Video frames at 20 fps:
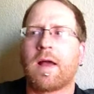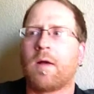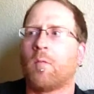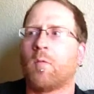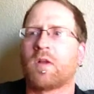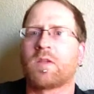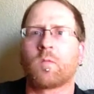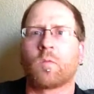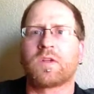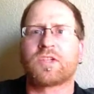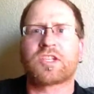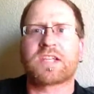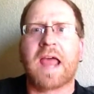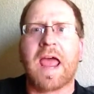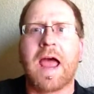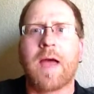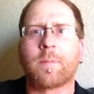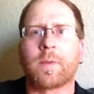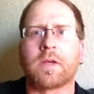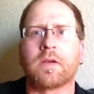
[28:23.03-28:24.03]
What just
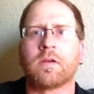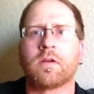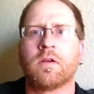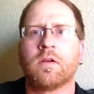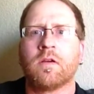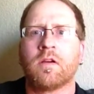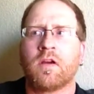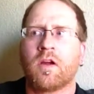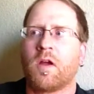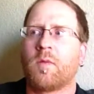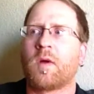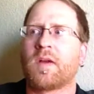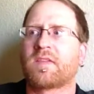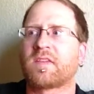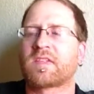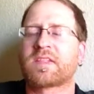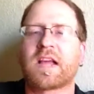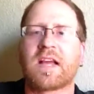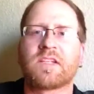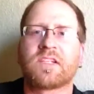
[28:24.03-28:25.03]
happened? I'm like,
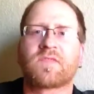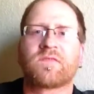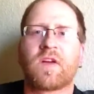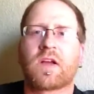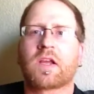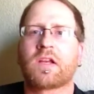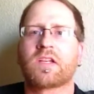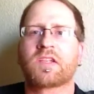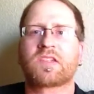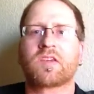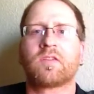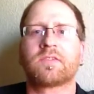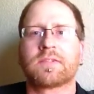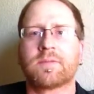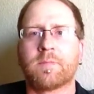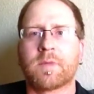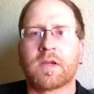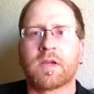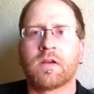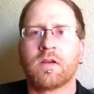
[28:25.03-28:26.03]
this guy just fucking
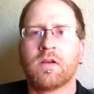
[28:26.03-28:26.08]
assaulted me.